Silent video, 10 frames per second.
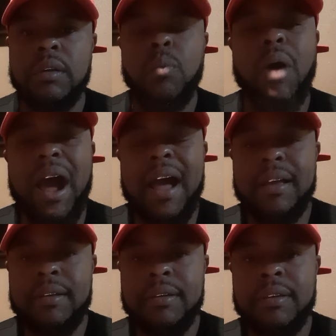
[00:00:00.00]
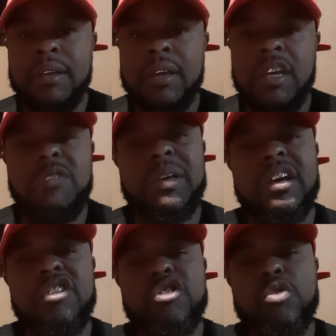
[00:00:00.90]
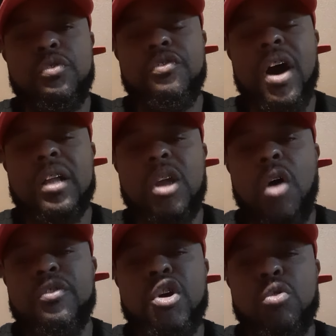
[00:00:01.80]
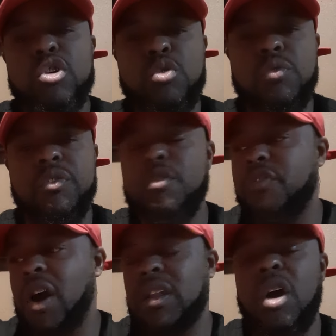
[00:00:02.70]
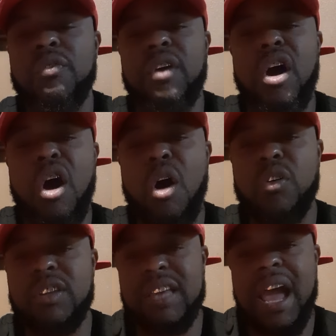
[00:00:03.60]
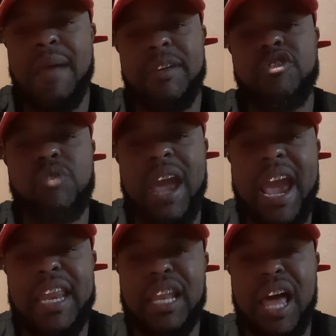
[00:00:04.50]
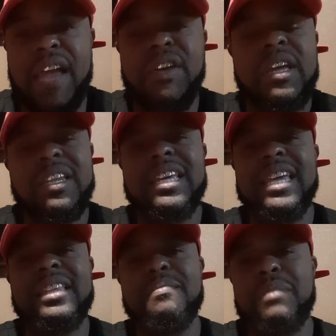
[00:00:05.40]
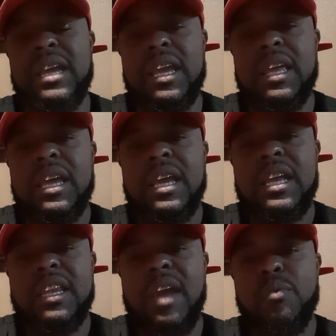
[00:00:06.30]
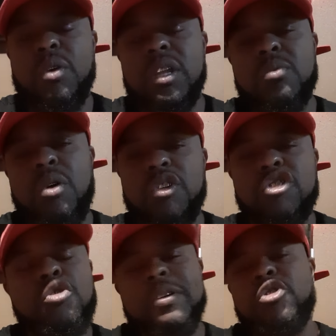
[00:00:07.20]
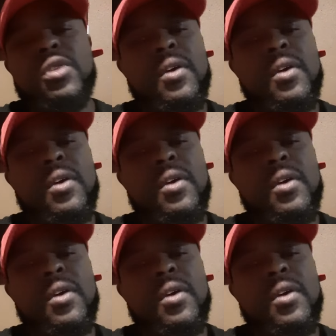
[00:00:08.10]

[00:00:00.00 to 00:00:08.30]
Why? It's because you fucked off your youth. You fucked off all the time that you had in life to get the men that really wanted you, but you